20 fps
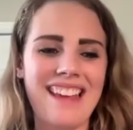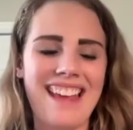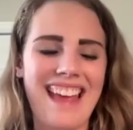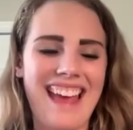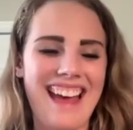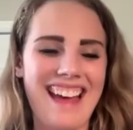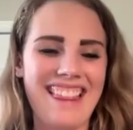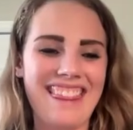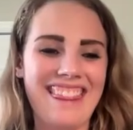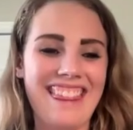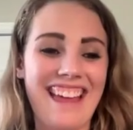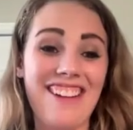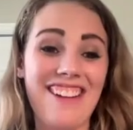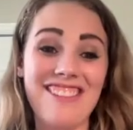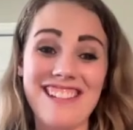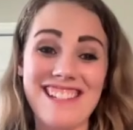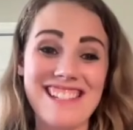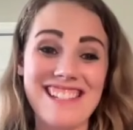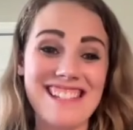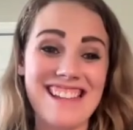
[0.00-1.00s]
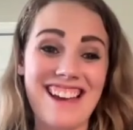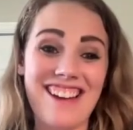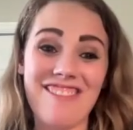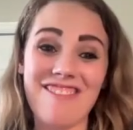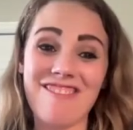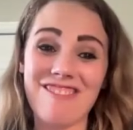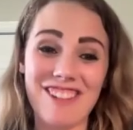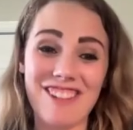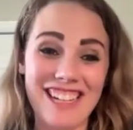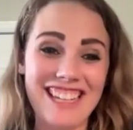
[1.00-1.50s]
And that was a
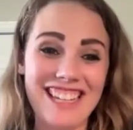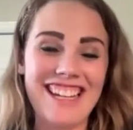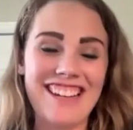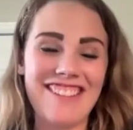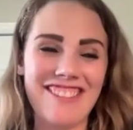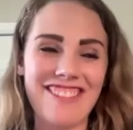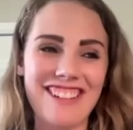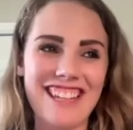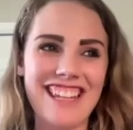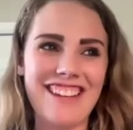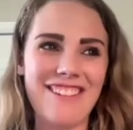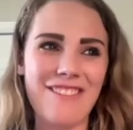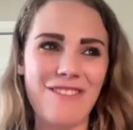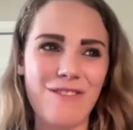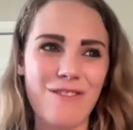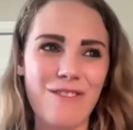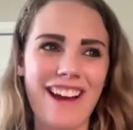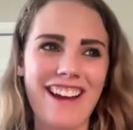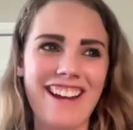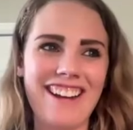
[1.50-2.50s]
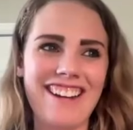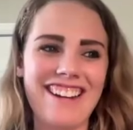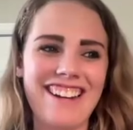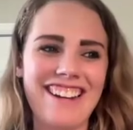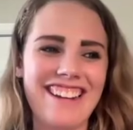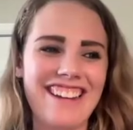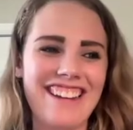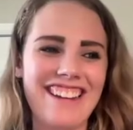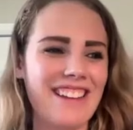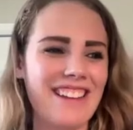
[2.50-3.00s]
really, really
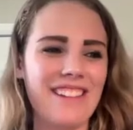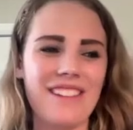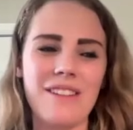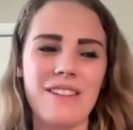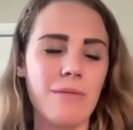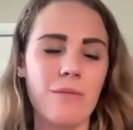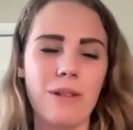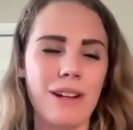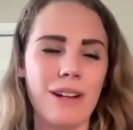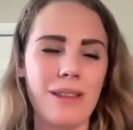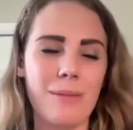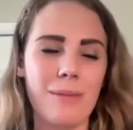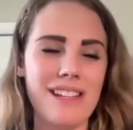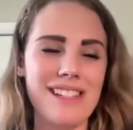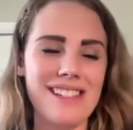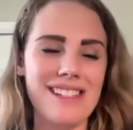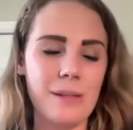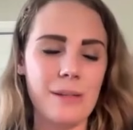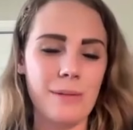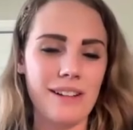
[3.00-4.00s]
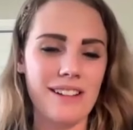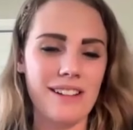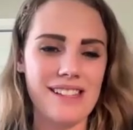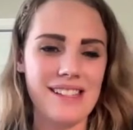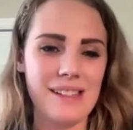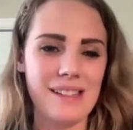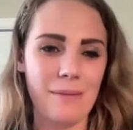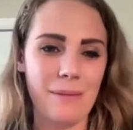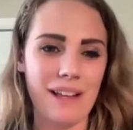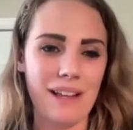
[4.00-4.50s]
fun and one of the best
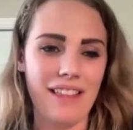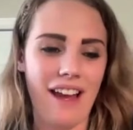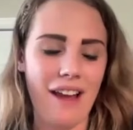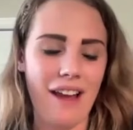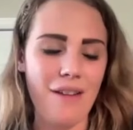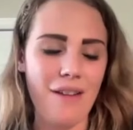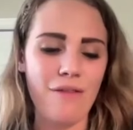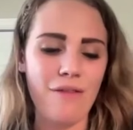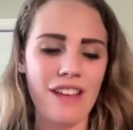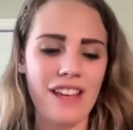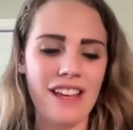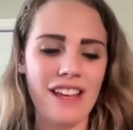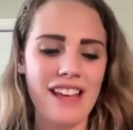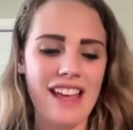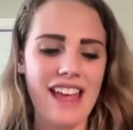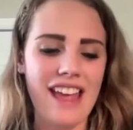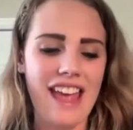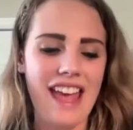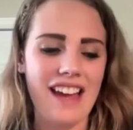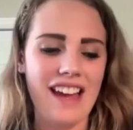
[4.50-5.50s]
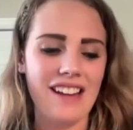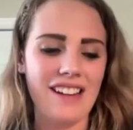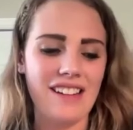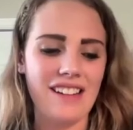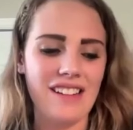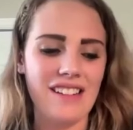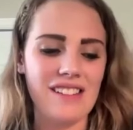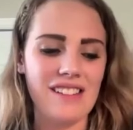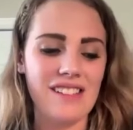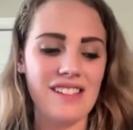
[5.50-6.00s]
experiences in my life.
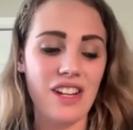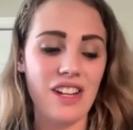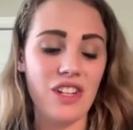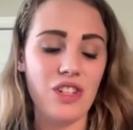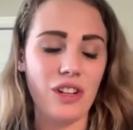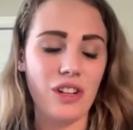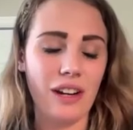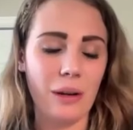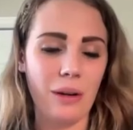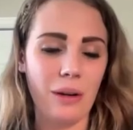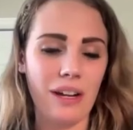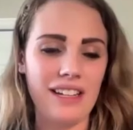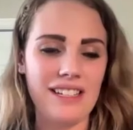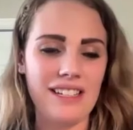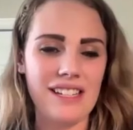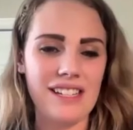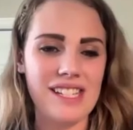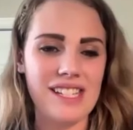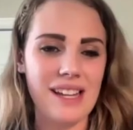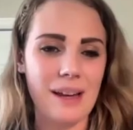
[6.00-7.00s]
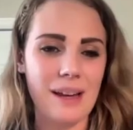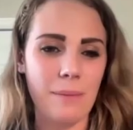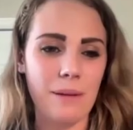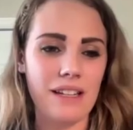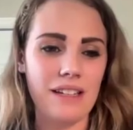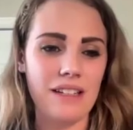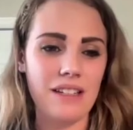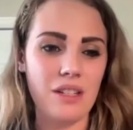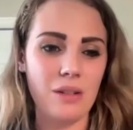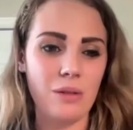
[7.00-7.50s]
And such a great way to step
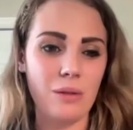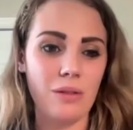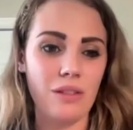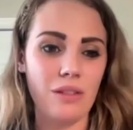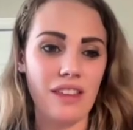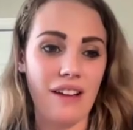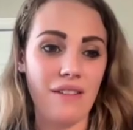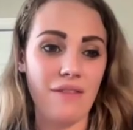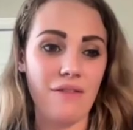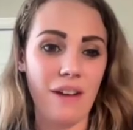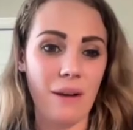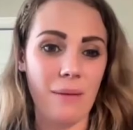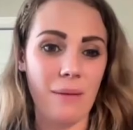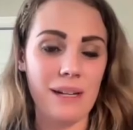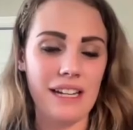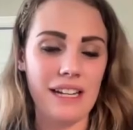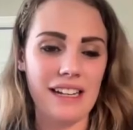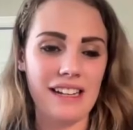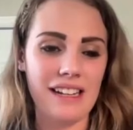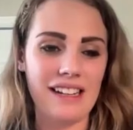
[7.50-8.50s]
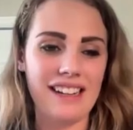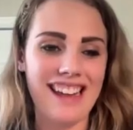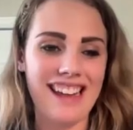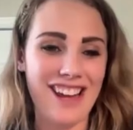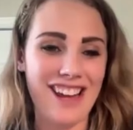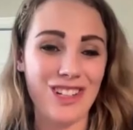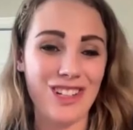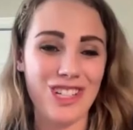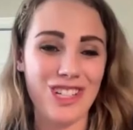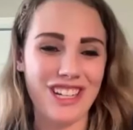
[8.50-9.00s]
into that feminine
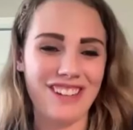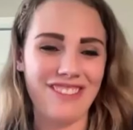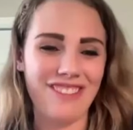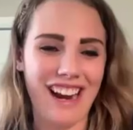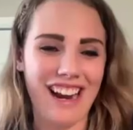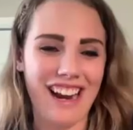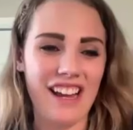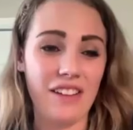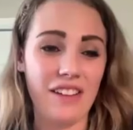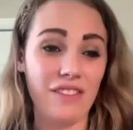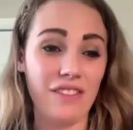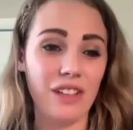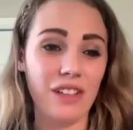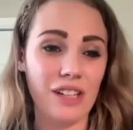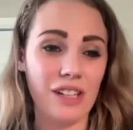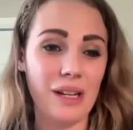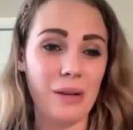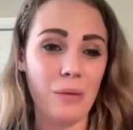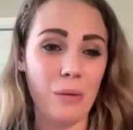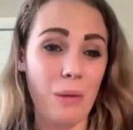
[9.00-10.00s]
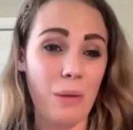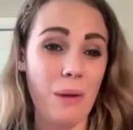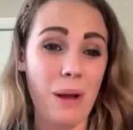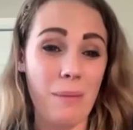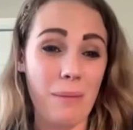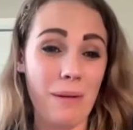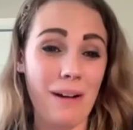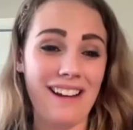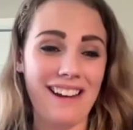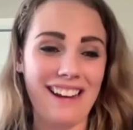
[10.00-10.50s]
energy, right? Of learning what my
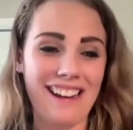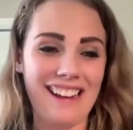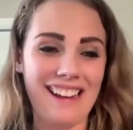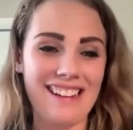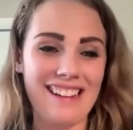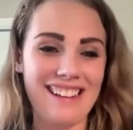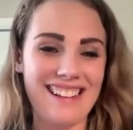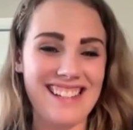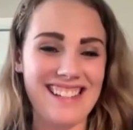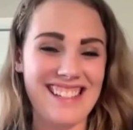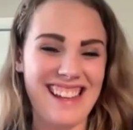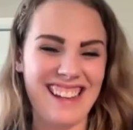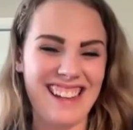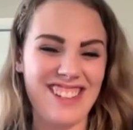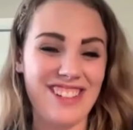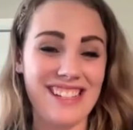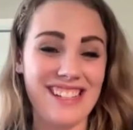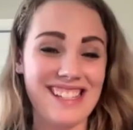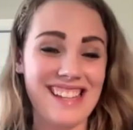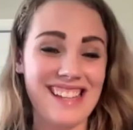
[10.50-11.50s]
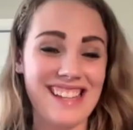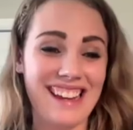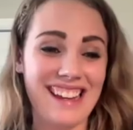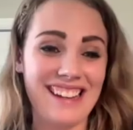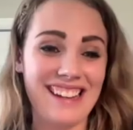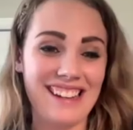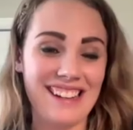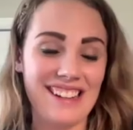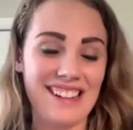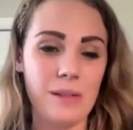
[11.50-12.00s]
body is actually
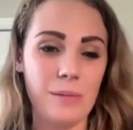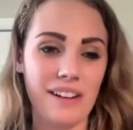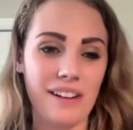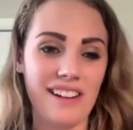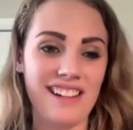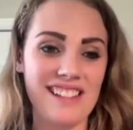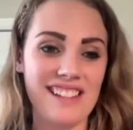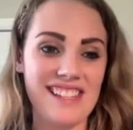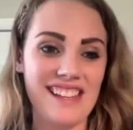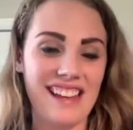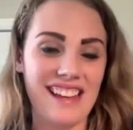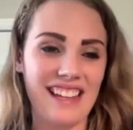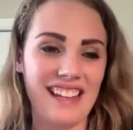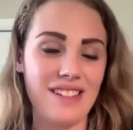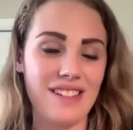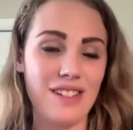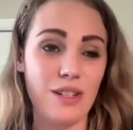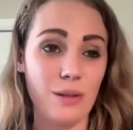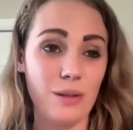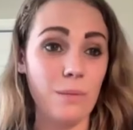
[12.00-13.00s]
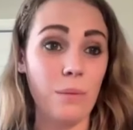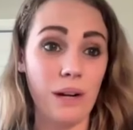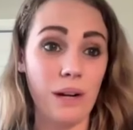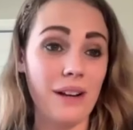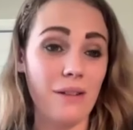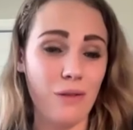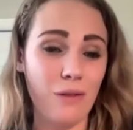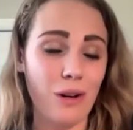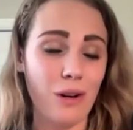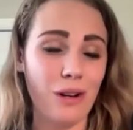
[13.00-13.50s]
saying and experiencing to
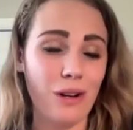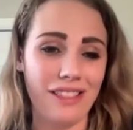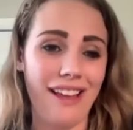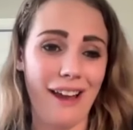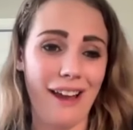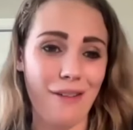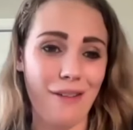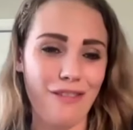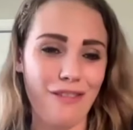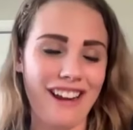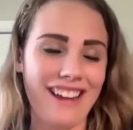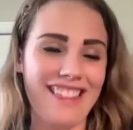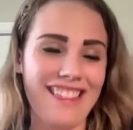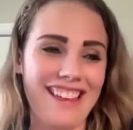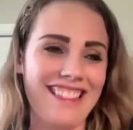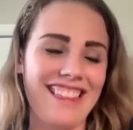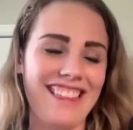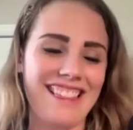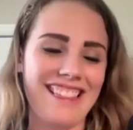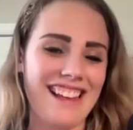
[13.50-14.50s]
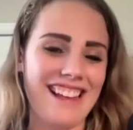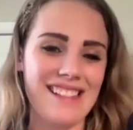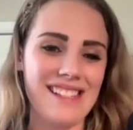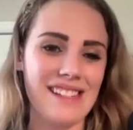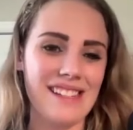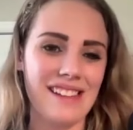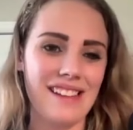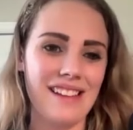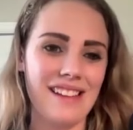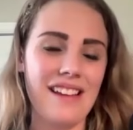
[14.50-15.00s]
bring forth life. I think that that's